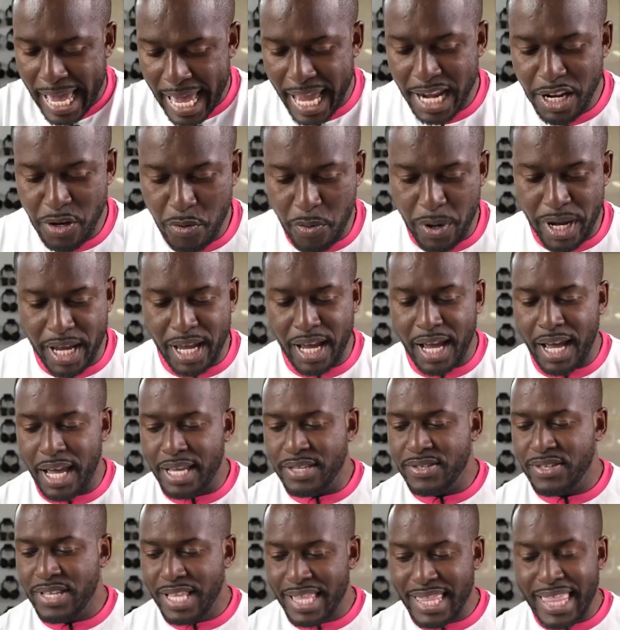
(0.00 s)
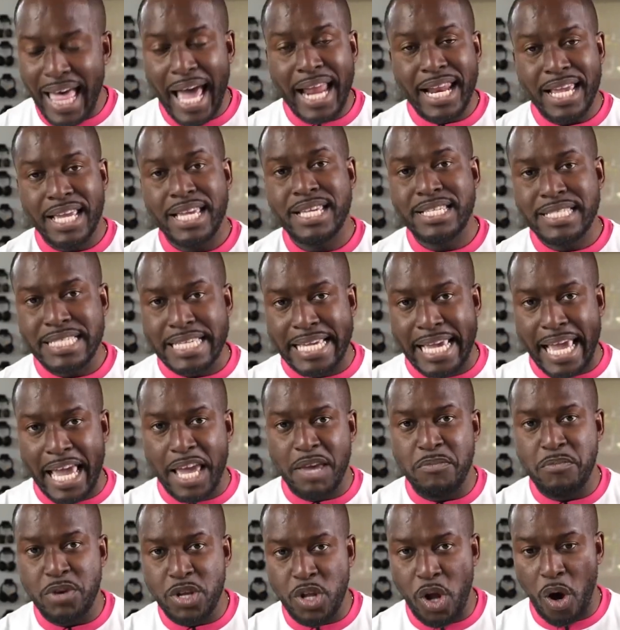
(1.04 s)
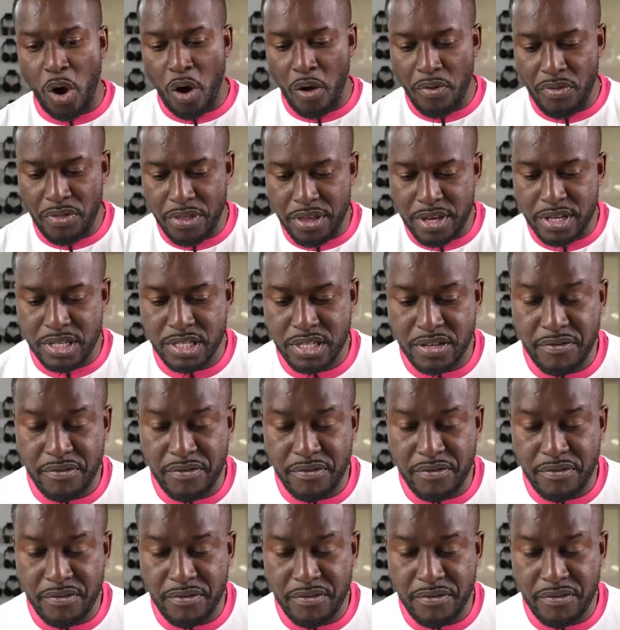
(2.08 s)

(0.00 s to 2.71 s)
Anyway, guys, that is gaming on this